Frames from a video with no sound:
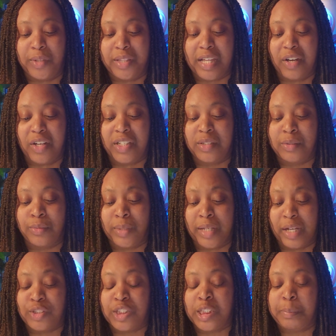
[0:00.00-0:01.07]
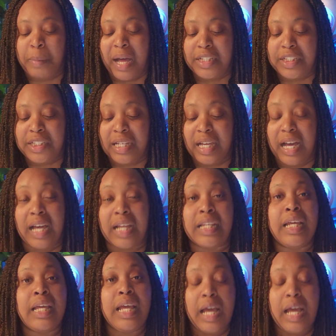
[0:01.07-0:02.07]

without a, without spot to God,